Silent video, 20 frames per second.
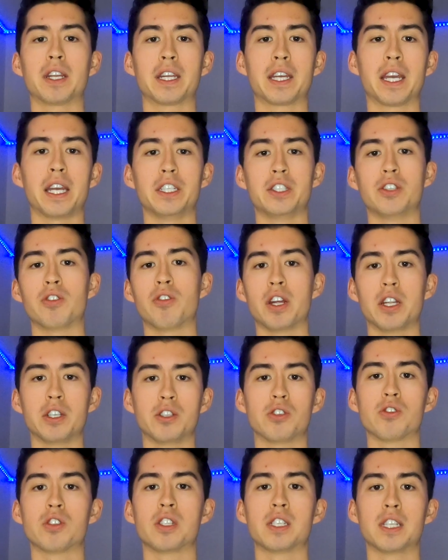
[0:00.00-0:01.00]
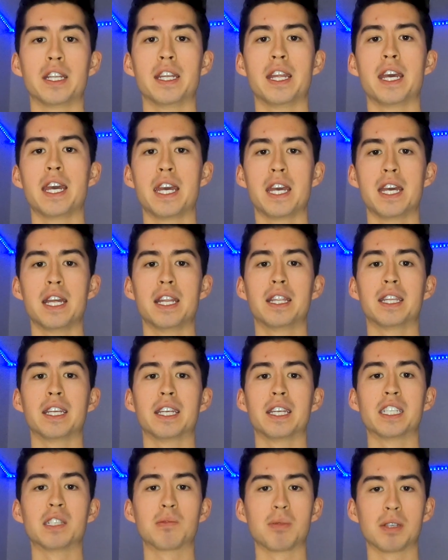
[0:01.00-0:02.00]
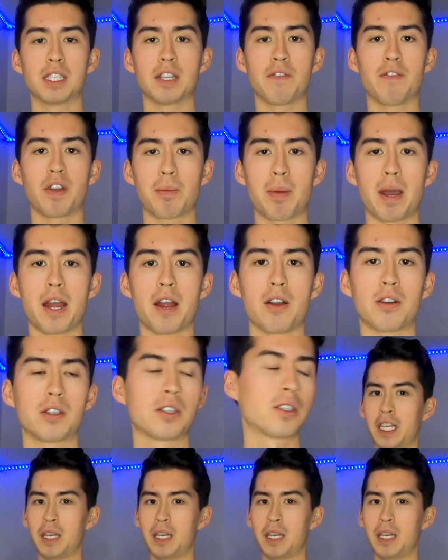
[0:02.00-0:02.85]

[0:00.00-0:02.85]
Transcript: in case you're interested in these specific pairs.